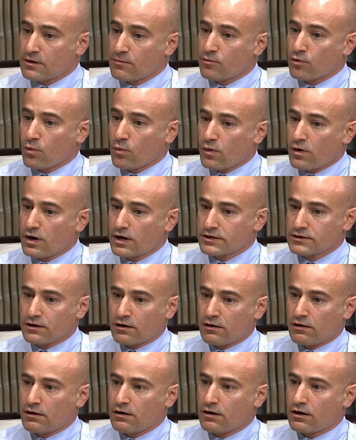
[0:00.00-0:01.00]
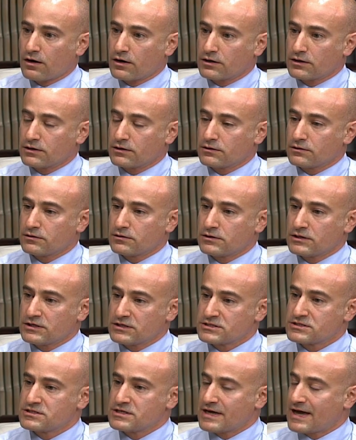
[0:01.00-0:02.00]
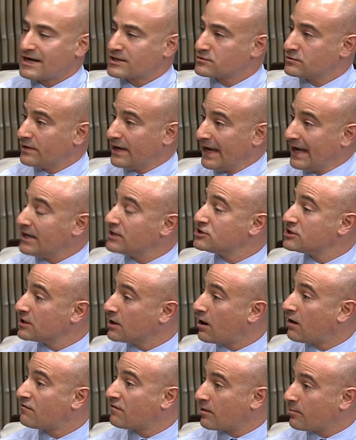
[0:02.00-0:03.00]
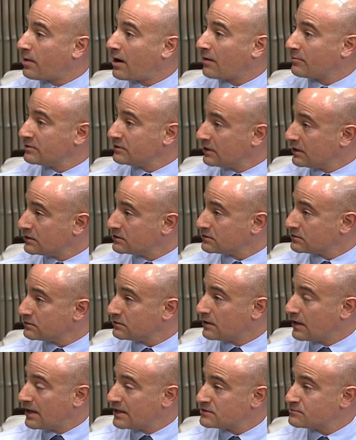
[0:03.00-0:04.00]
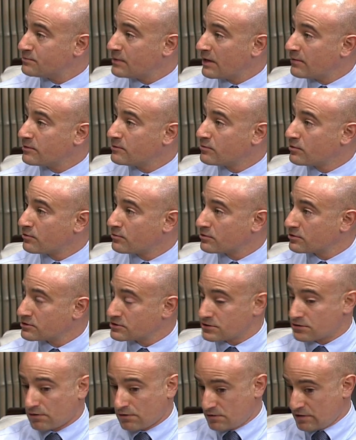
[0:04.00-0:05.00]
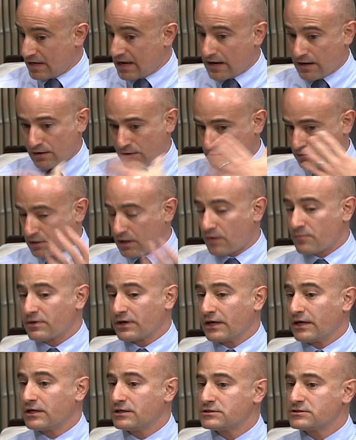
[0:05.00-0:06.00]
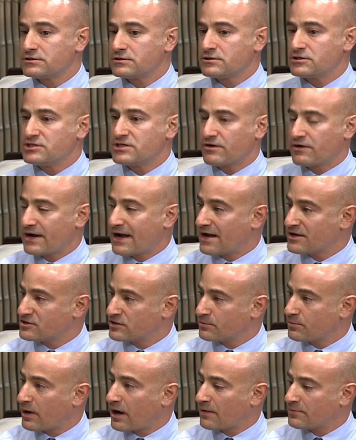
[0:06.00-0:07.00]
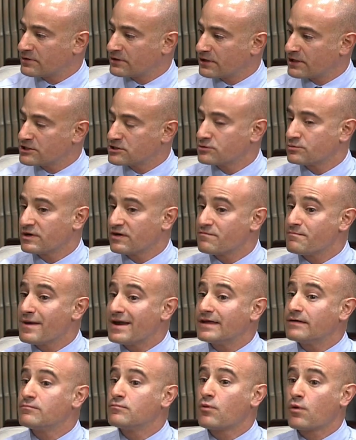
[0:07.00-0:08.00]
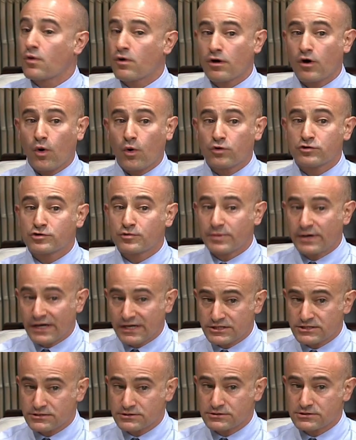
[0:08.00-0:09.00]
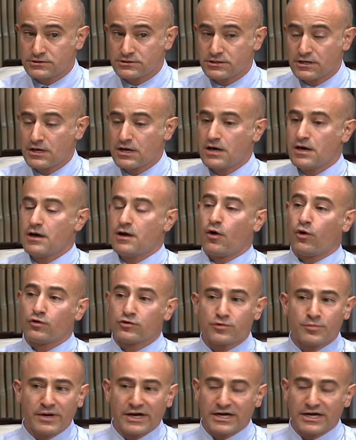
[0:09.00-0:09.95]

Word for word: number one, are is the actual aging of our population. As baby boomers are now right. coming into the geriatric population, we have many more older patients. Older